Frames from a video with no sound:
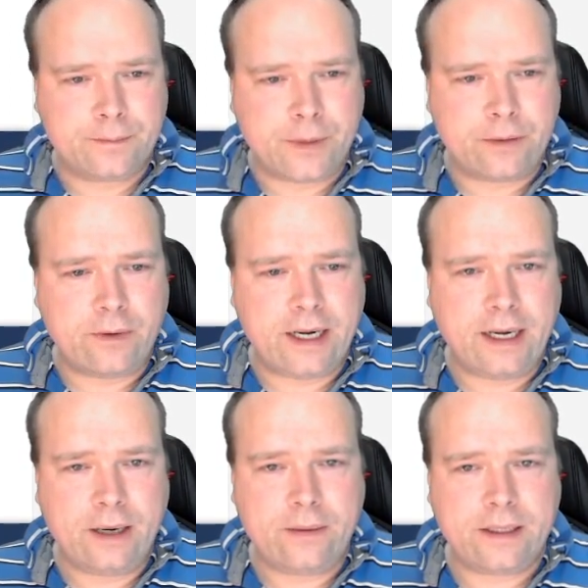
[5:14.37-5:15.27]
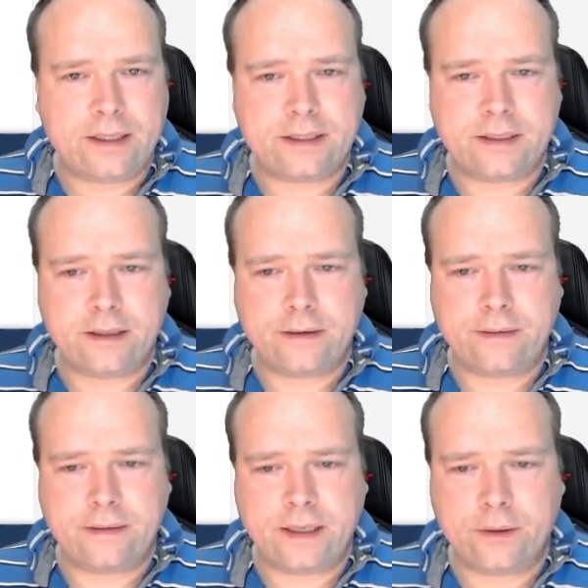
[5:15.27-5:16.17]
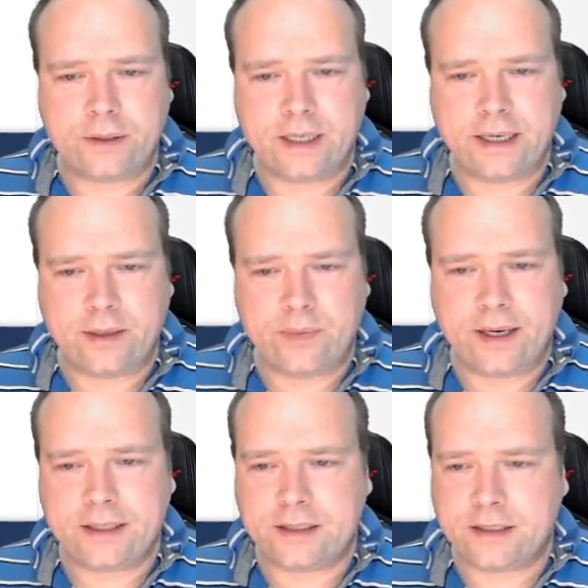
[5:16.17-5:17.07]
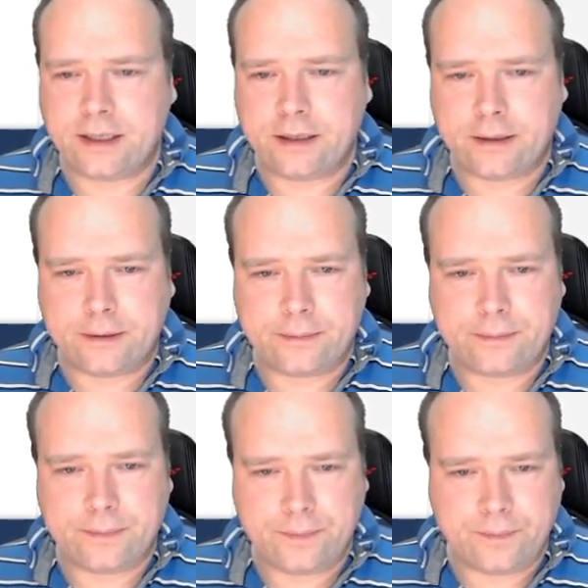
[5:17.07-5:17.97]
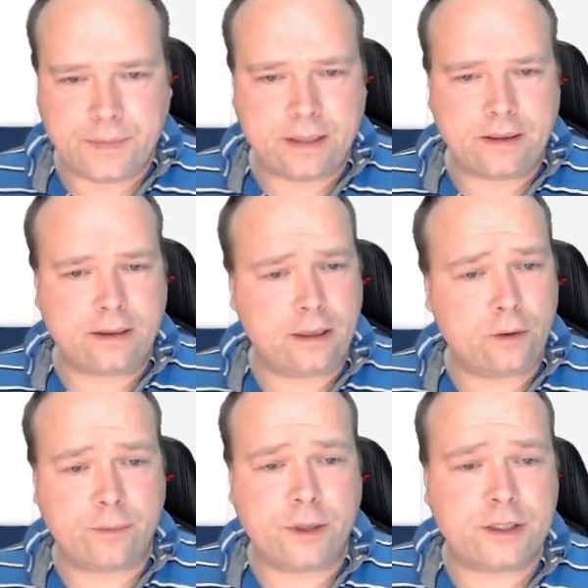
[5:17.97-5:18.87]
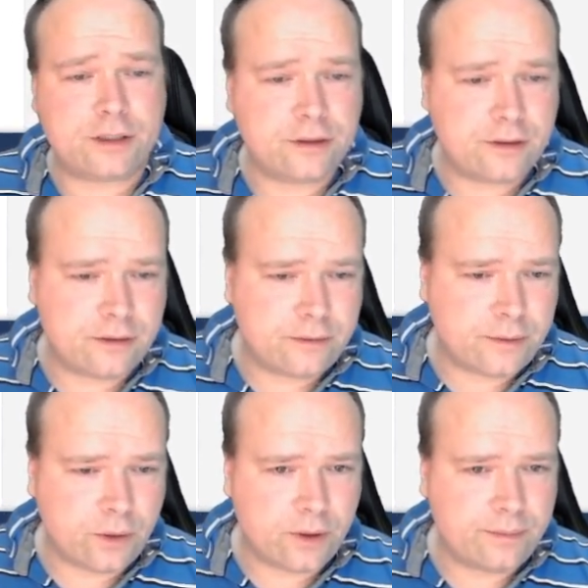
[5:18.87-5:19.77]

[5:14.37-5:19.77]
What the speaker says: But right now, it is. It looks like the prices they look much lower.